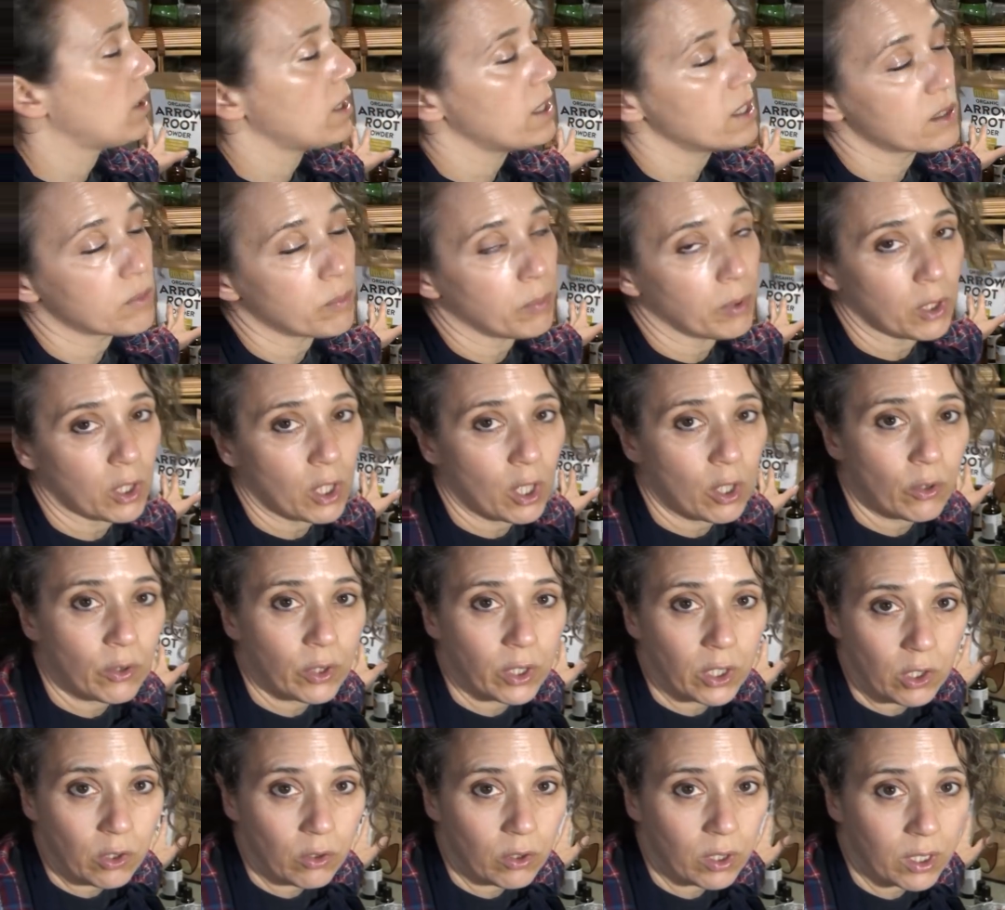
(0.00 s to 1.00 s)
these below,
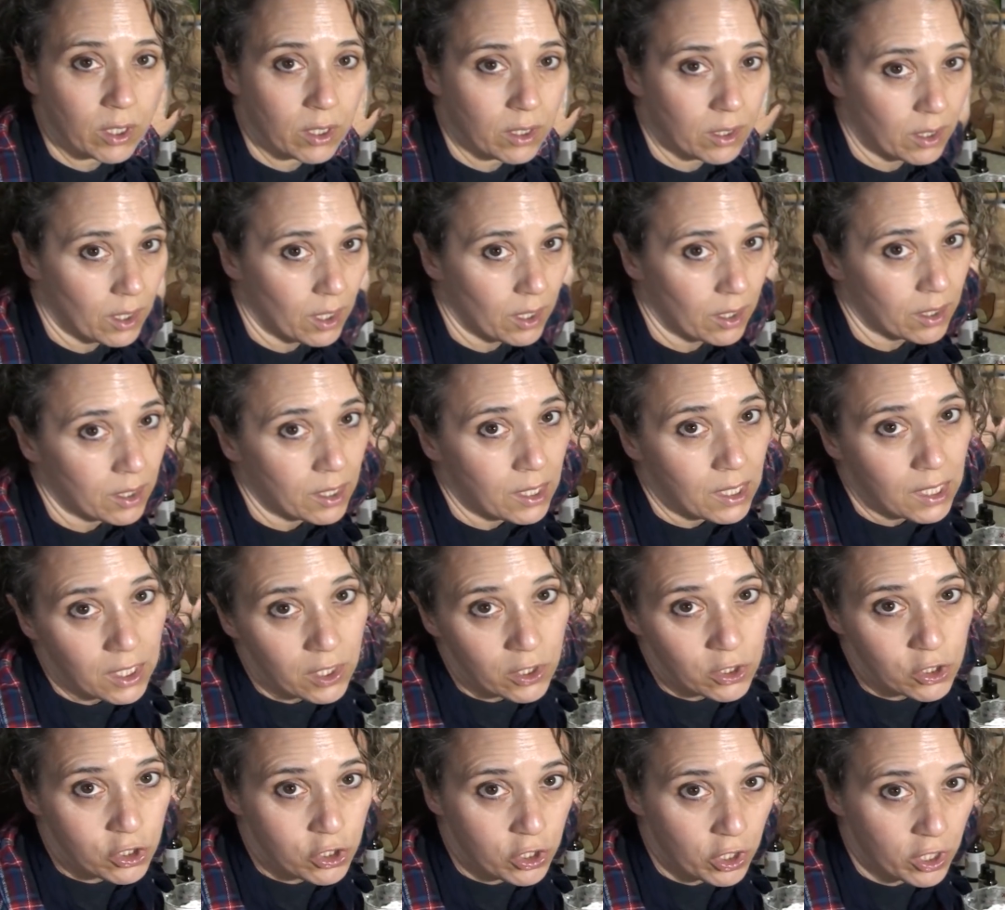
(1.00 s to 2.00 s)
and you can
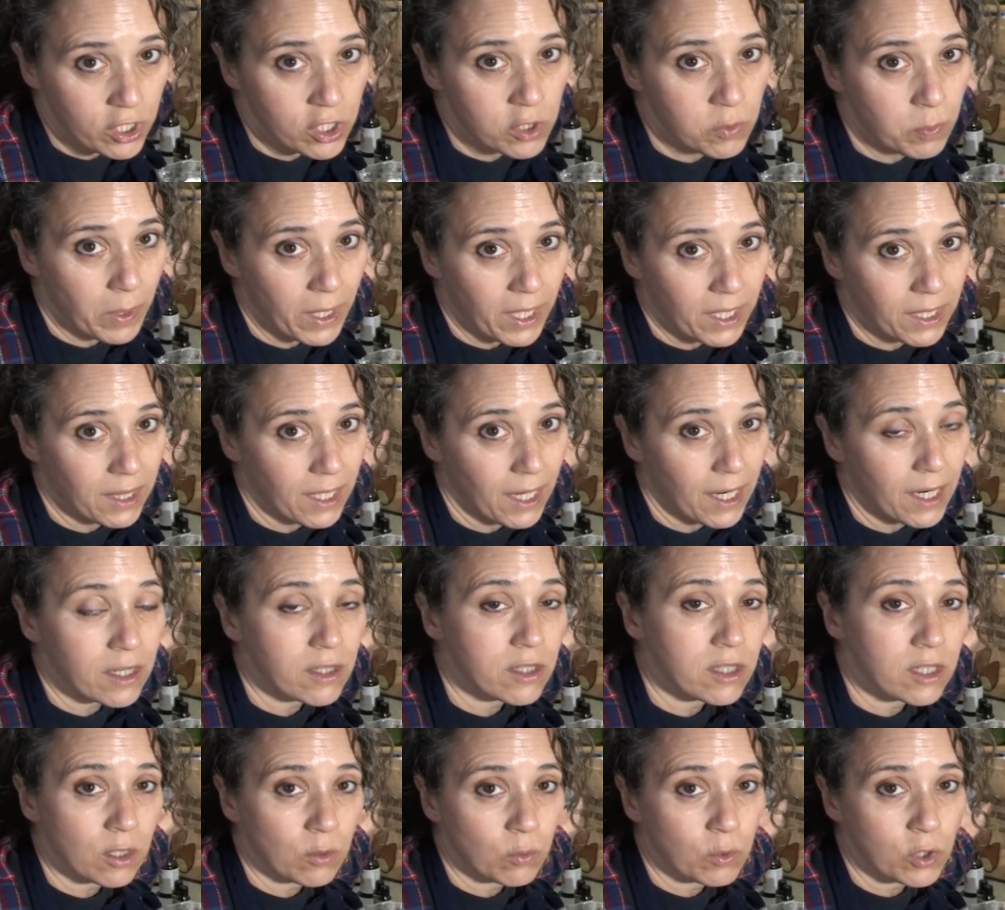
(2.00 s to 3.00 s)
judge by that
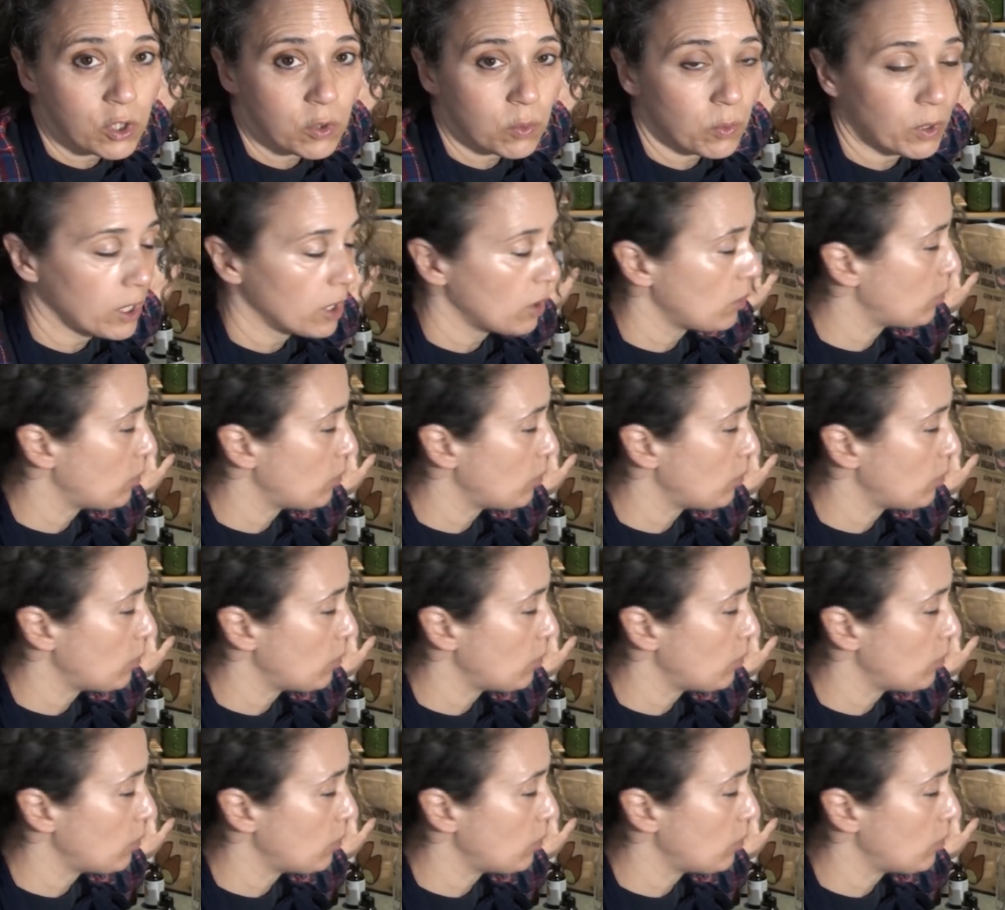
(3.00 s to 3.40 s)
and see which one